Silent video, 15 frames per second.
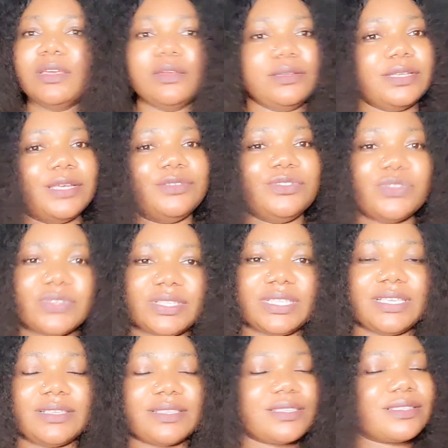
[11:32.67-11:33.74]
Then use
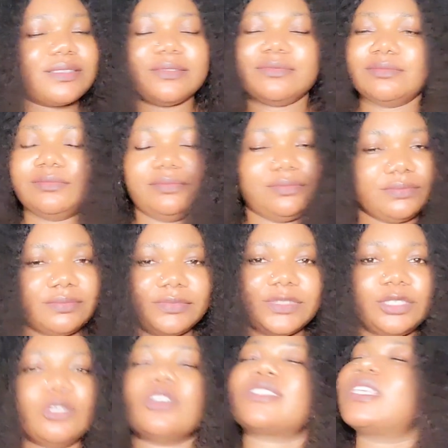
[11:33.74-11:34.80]
this.
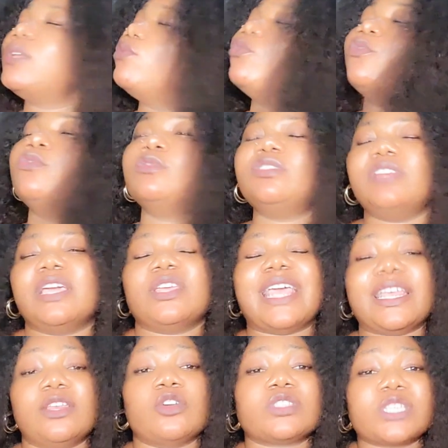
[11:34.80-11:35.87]
Your skin will
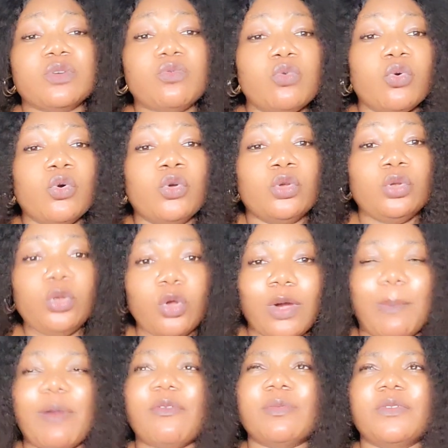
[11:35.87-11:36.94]
glow.
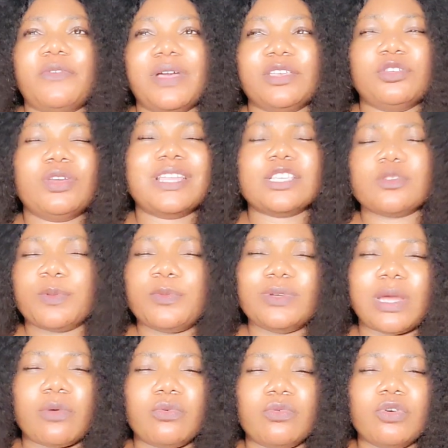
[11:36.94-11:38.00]
Apart from the fact, there's some people that
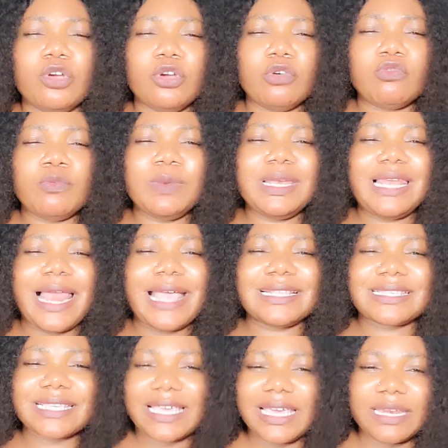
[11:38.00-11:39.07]
will be light
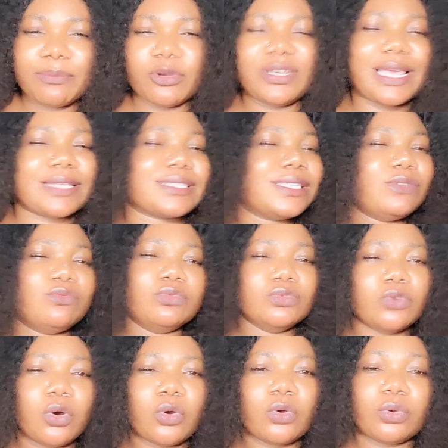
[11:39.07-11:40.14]
skinned but their skin will
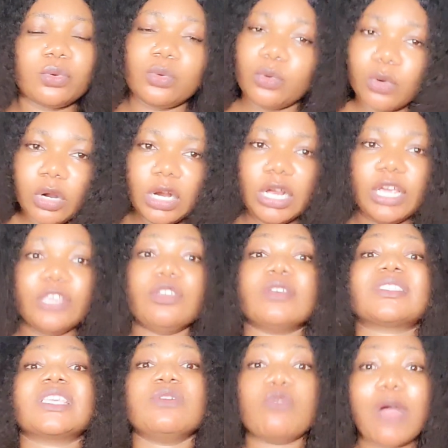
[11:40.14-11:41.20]
not glow. Your
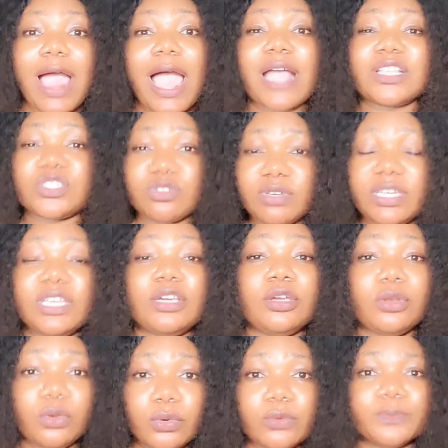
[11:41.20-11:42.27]
skin will actually
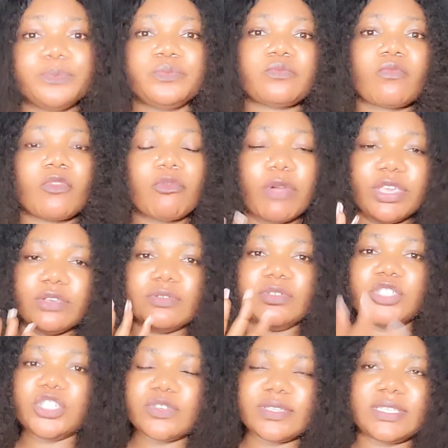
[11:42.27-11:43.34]
glow when you
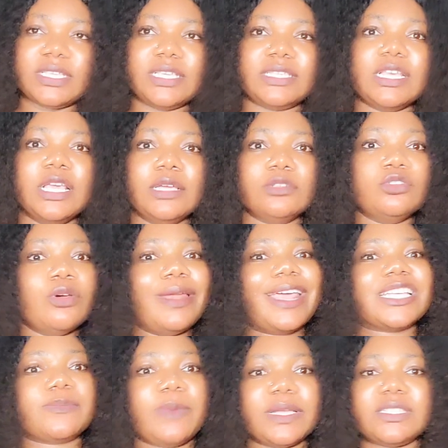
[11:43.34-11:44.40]
use this. Don't
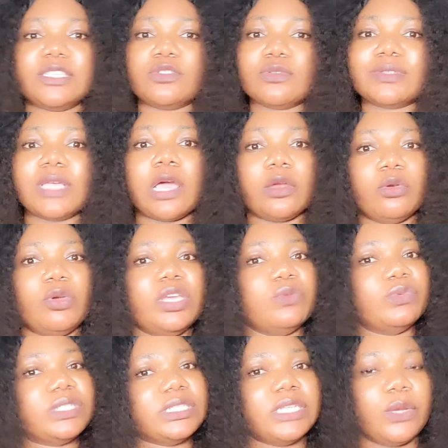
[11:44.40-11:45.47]
expect it to start glowing
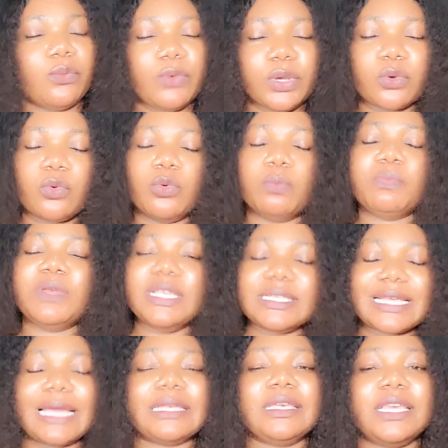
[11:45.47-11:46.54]
within a week. Oh, please,
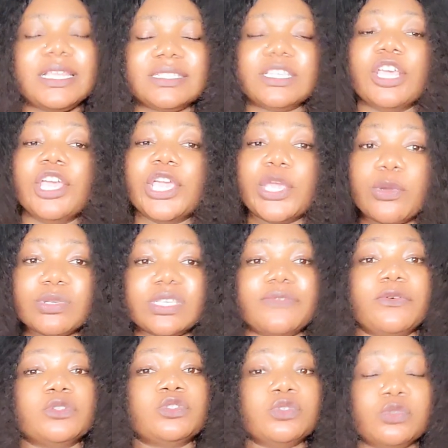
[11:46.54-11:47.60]
at least use it for
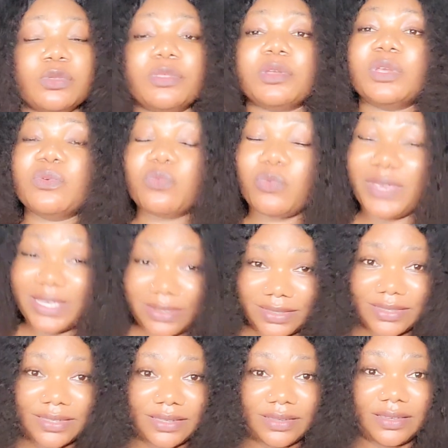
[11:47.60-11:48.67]
2 to 3
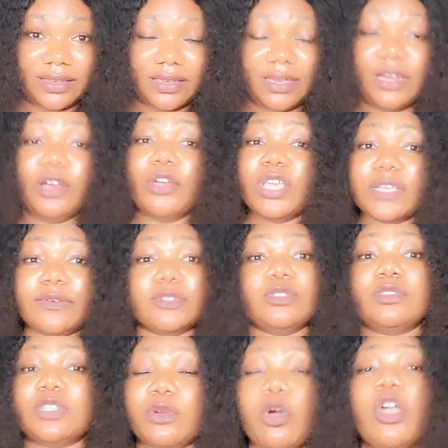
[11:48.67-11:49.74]
weeks. Use it for 2
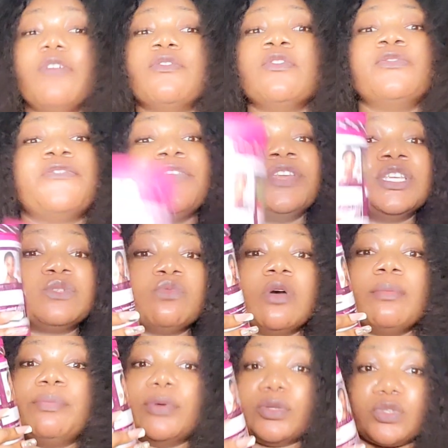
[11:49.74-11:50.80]
3, or even finish one
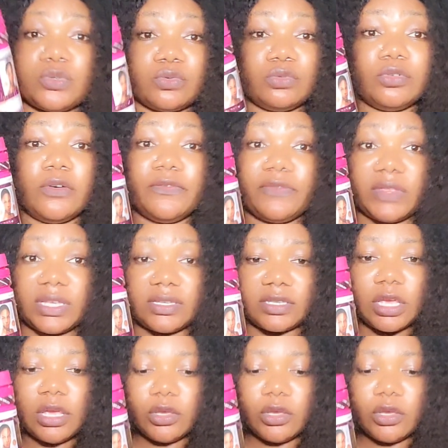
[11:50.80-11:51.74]
bottle of this.